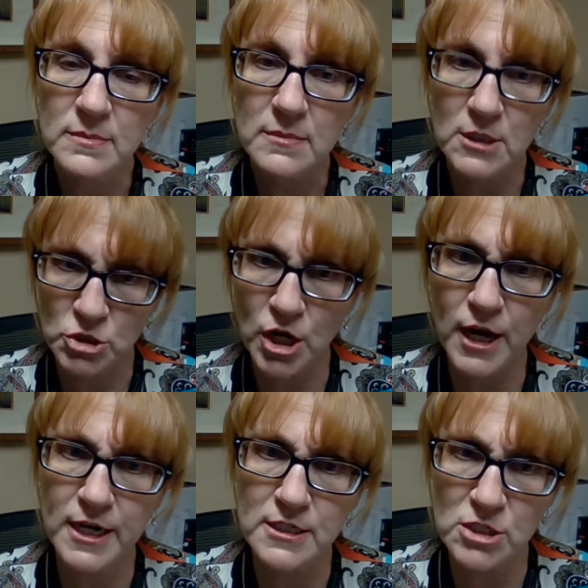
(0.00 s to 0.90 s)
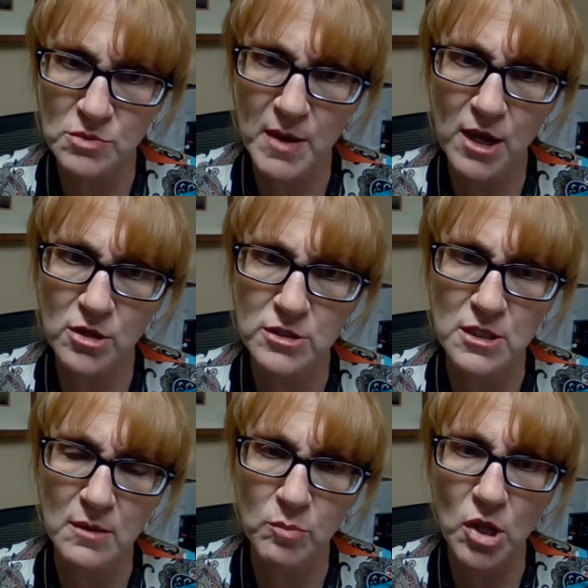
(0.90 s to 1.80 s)
The giant smells
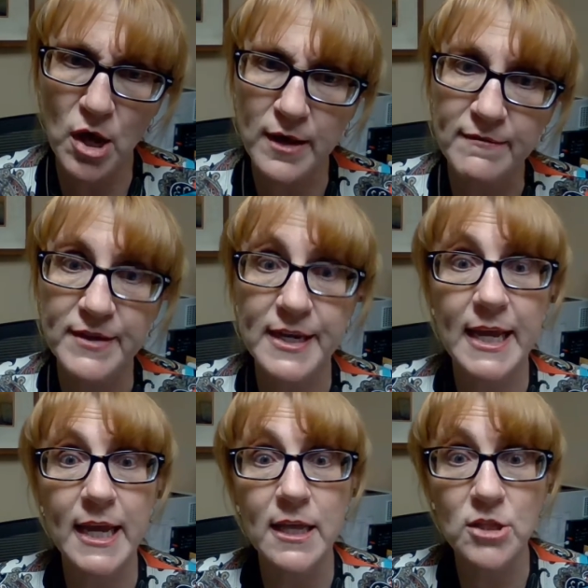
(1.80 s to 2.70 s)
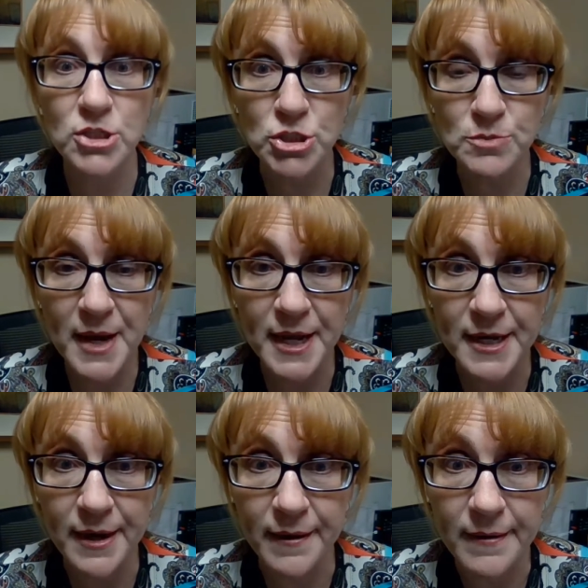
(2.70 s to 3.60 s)
the blood of an
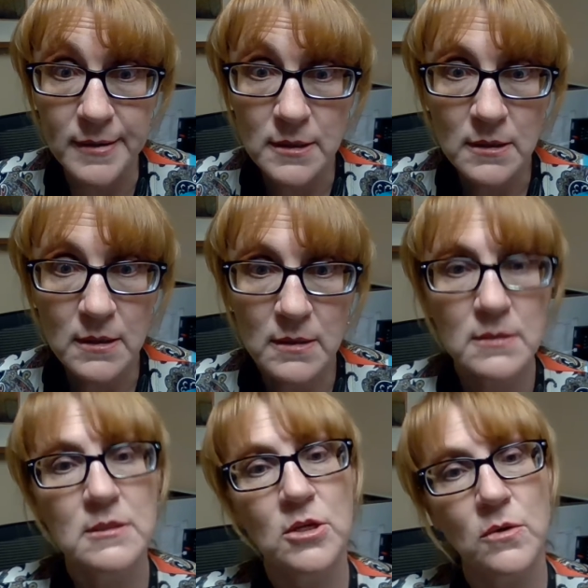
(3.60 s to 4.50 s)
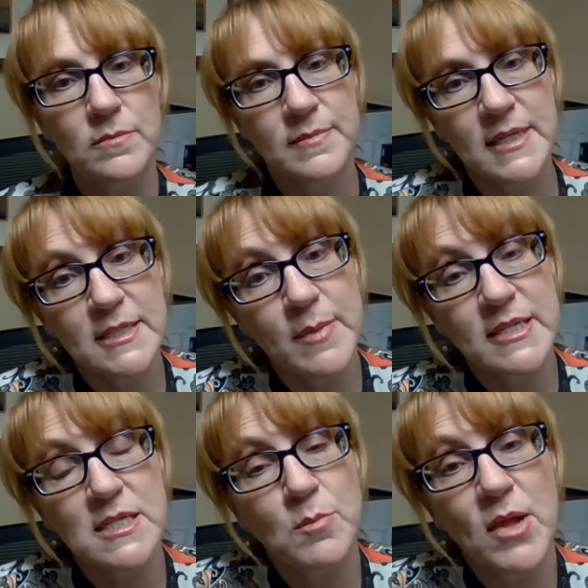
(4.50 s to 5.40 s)
Englishman. So he
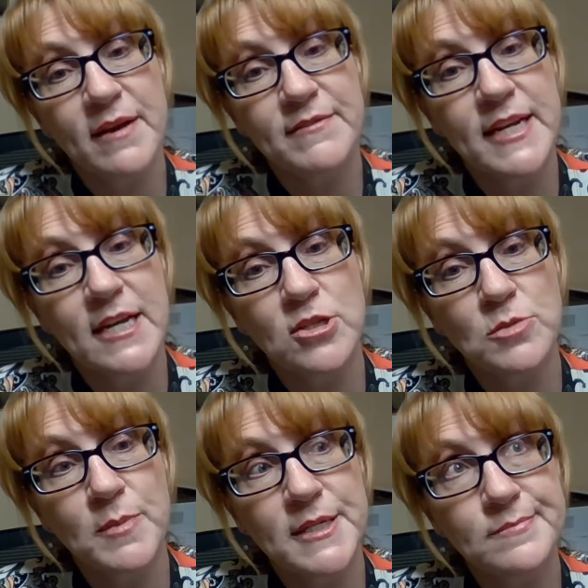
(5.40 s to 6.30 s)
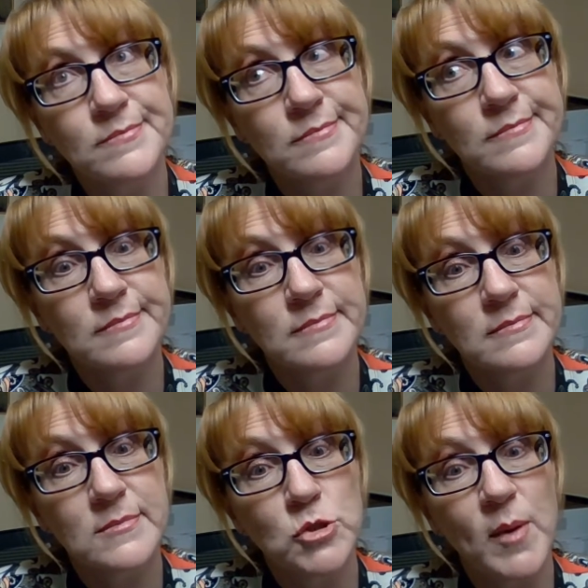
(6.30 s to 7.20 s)
smells the blood of an Englishman.
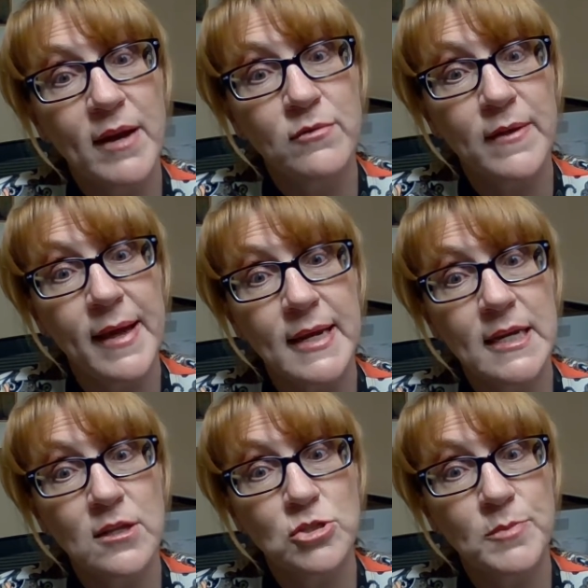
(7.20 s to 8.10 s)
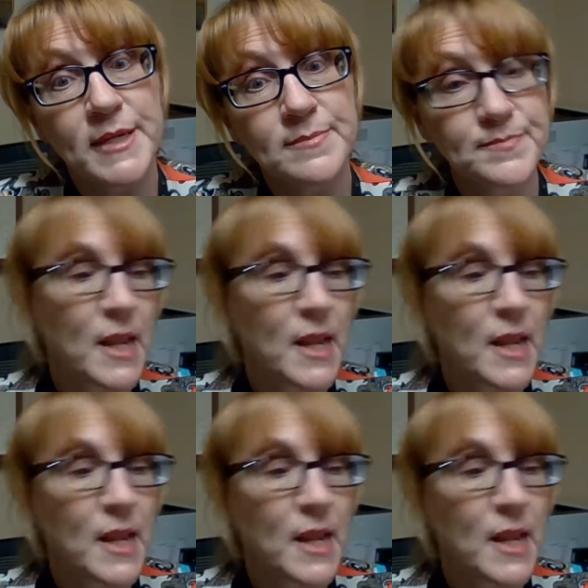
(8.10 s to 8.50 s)
Too bad for that Englishman.